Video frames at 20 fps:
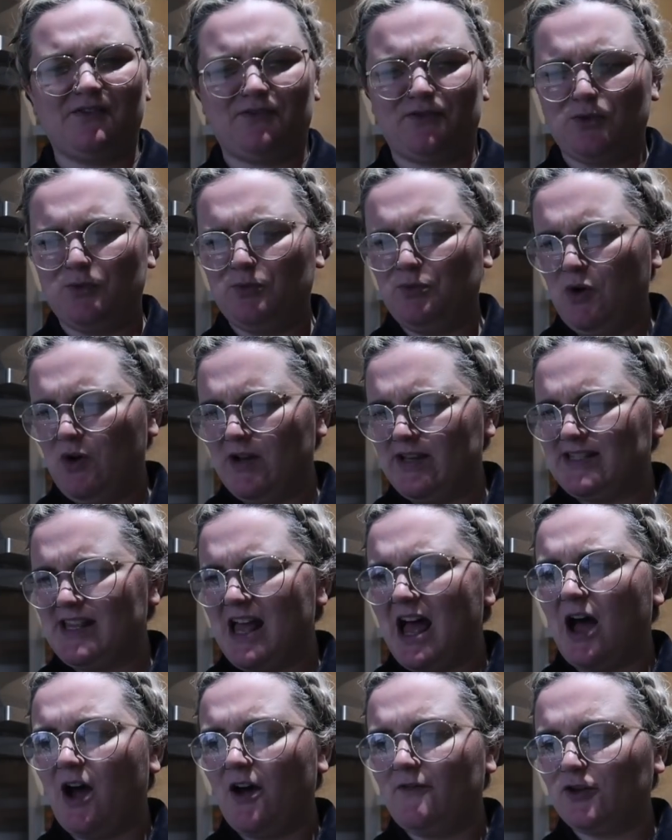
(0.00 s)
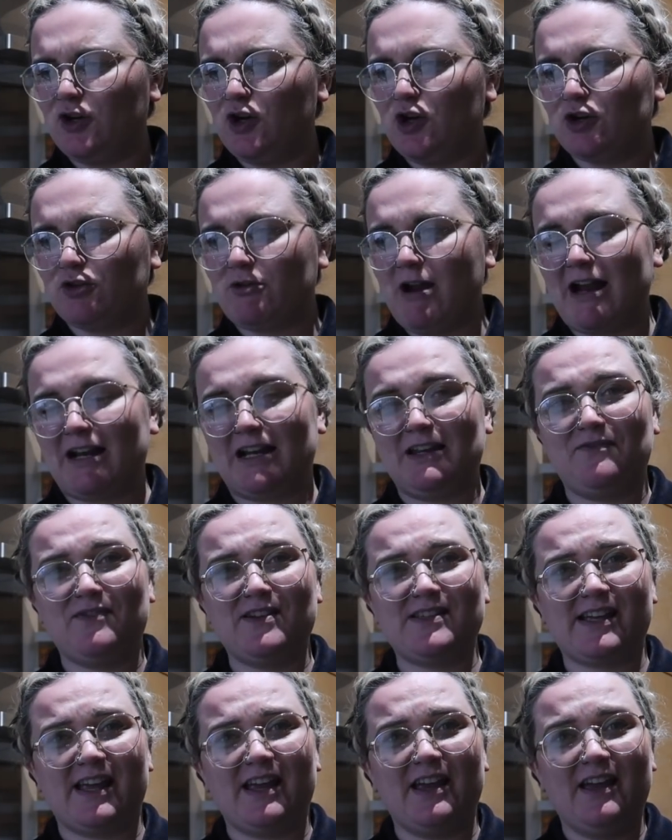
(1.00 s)
I thought, what is that? I haven't got a crackly
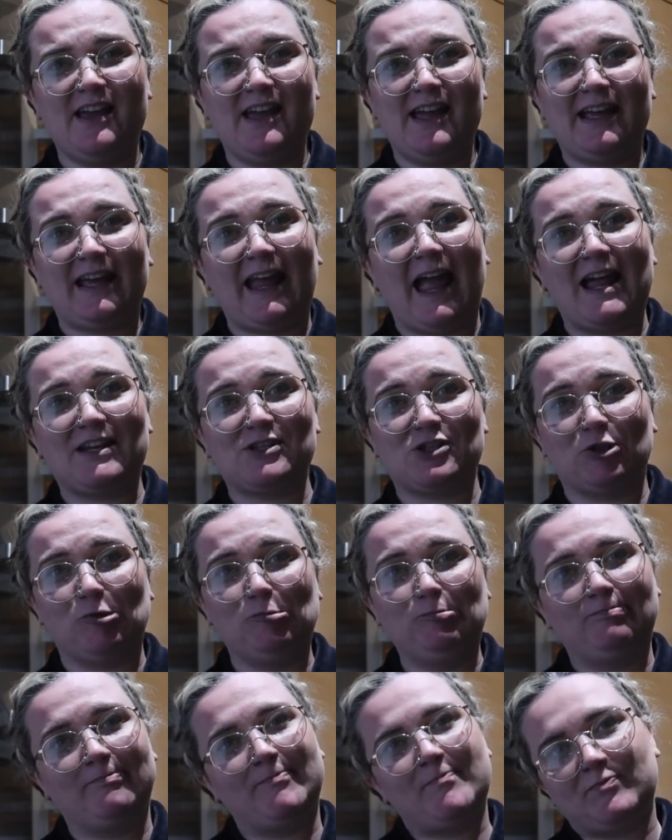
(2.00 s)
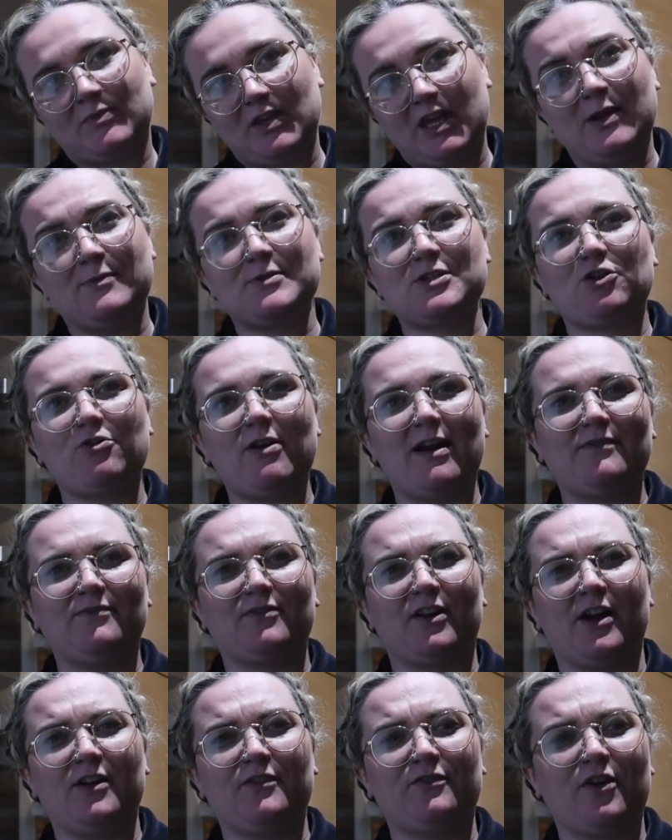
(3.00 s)
fizzy candle. It was a crane
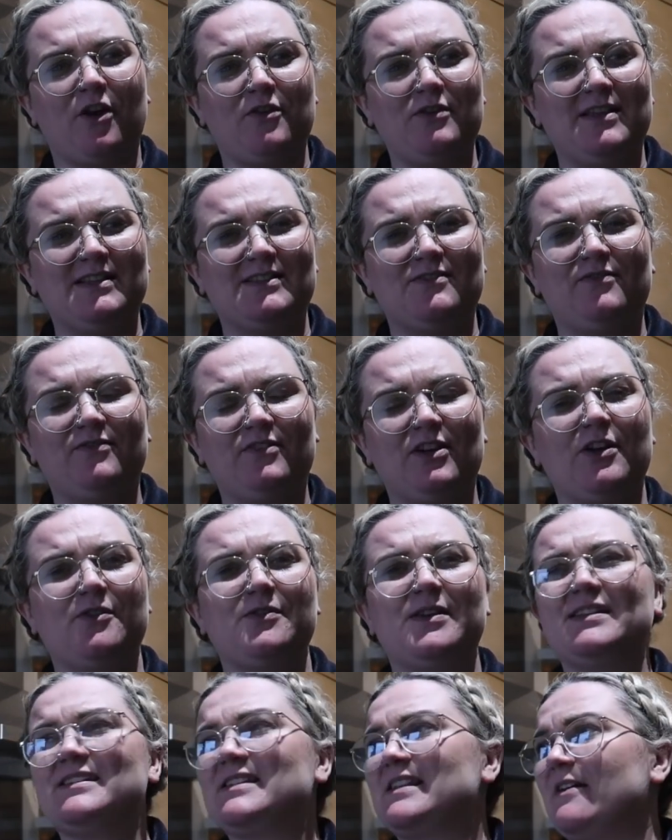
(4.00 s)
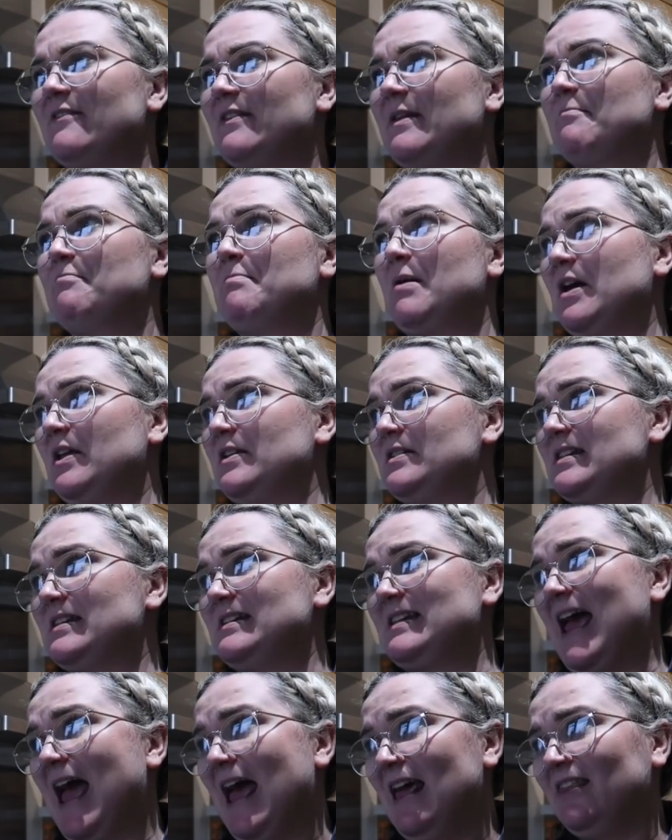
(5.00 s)
fly thrown in, flown into there and then burnt to
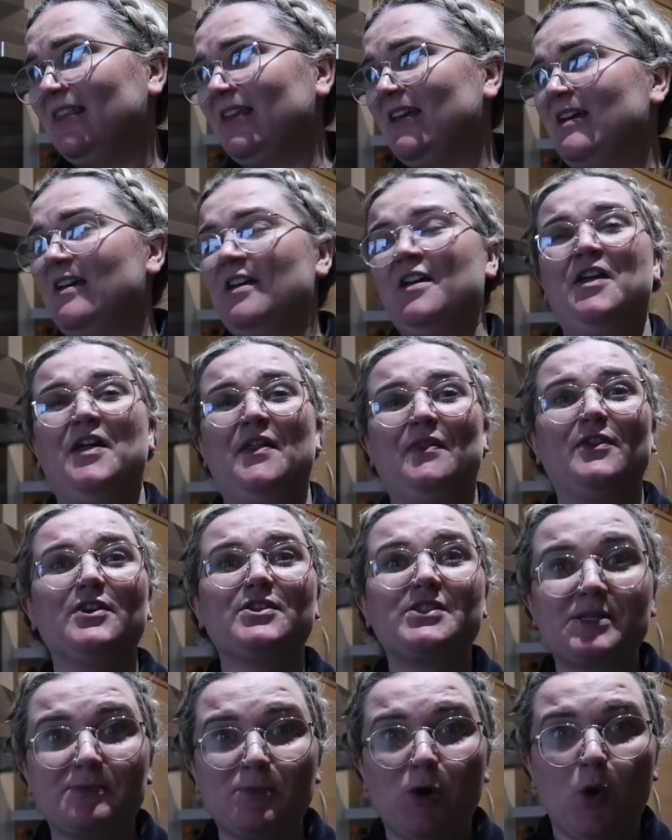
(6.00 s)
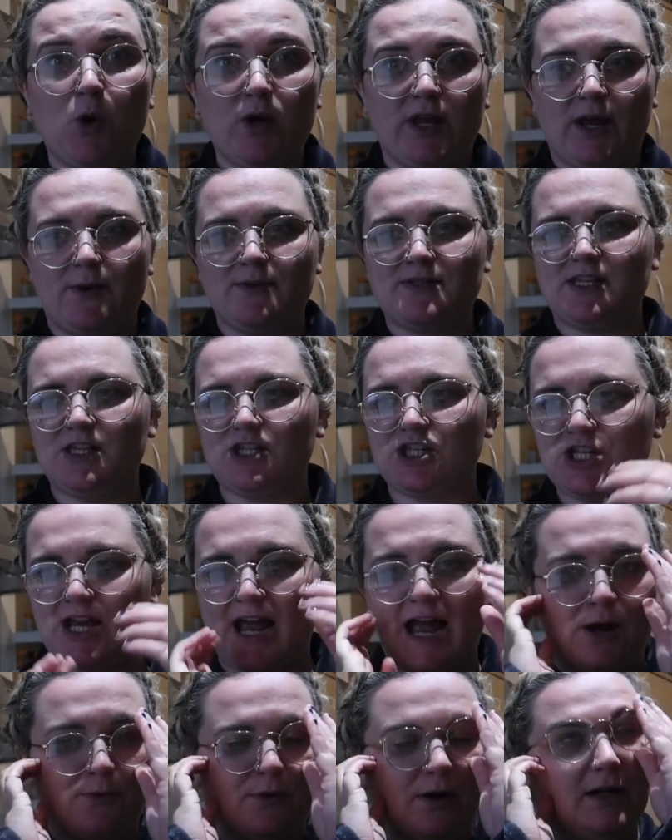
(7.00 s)
death. This morning I was in the
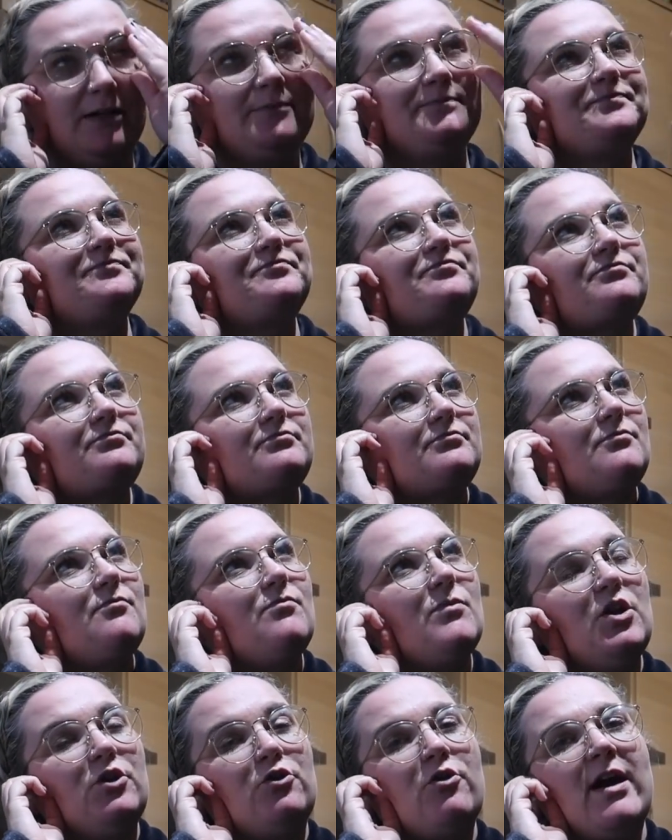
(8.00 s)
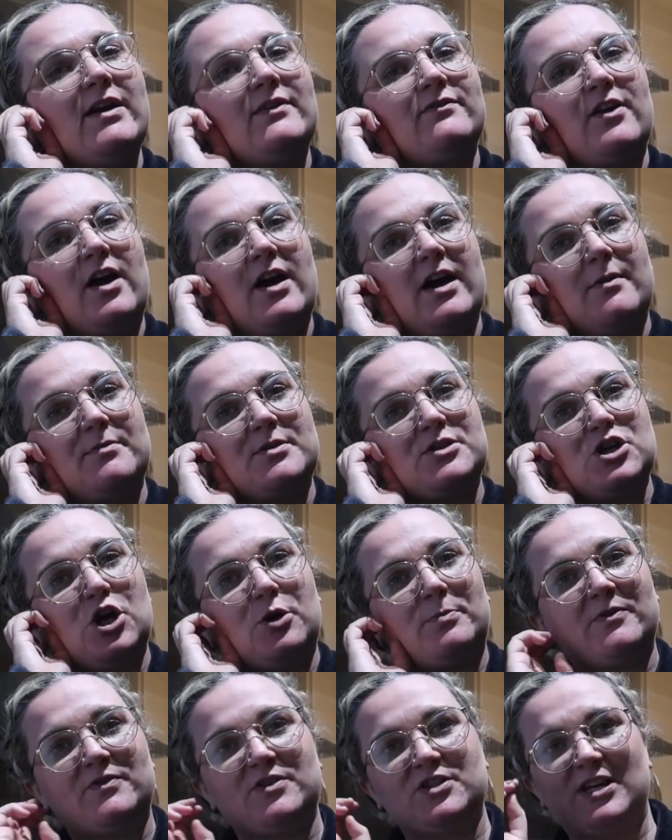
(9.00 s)
shower, crane fly up the
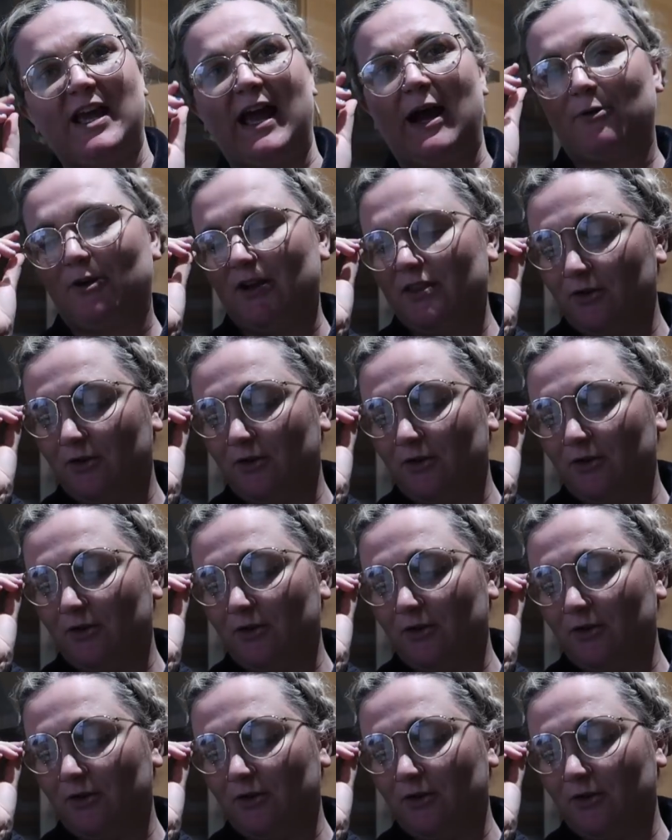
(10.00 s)
top of the shower.